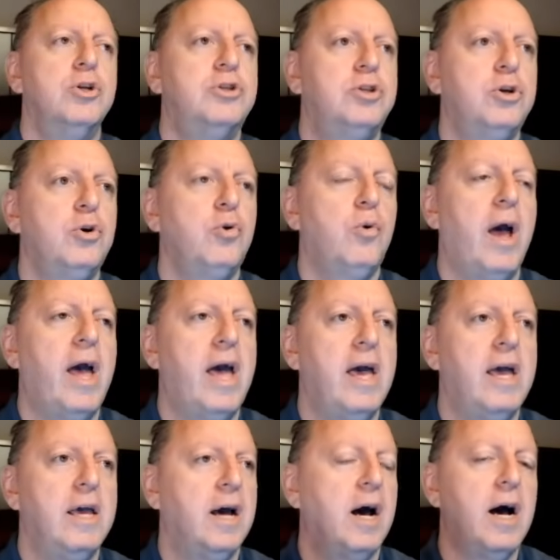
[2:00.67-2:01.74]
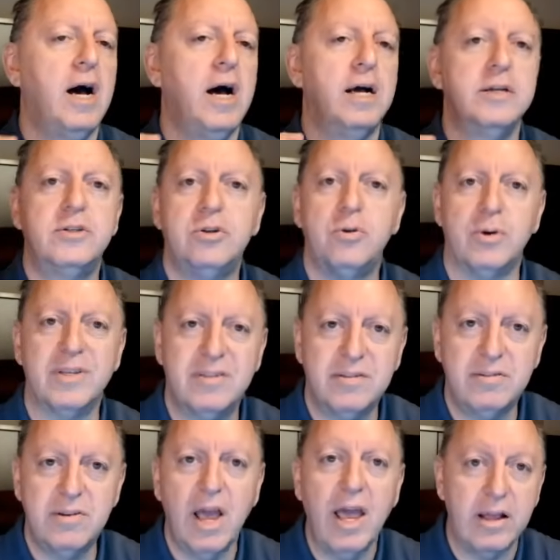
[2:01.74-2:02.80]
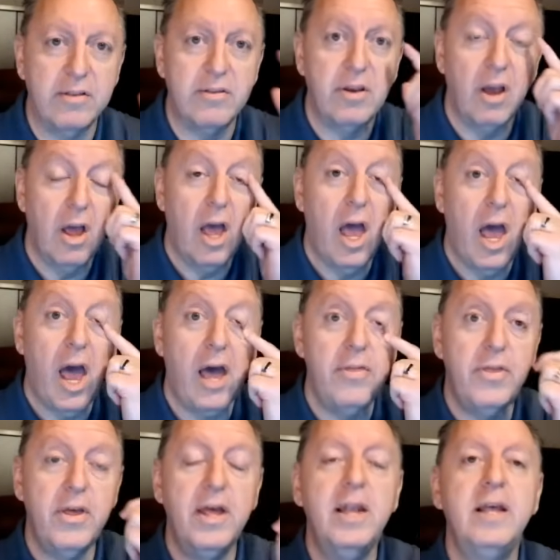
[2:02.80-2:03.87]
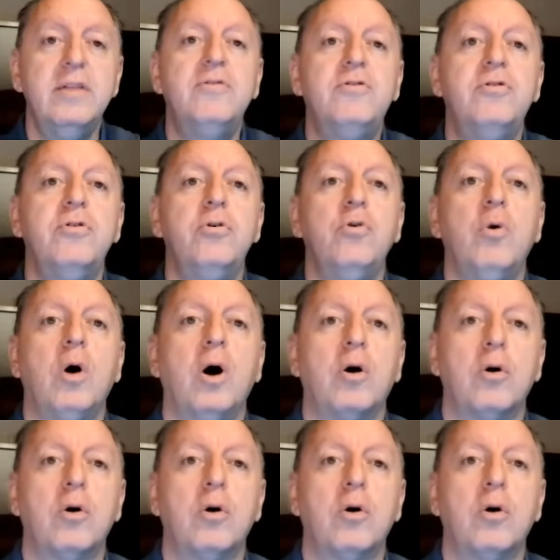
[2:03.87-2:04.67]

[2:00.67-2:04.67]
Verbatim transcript: to a uh, to a state, and then into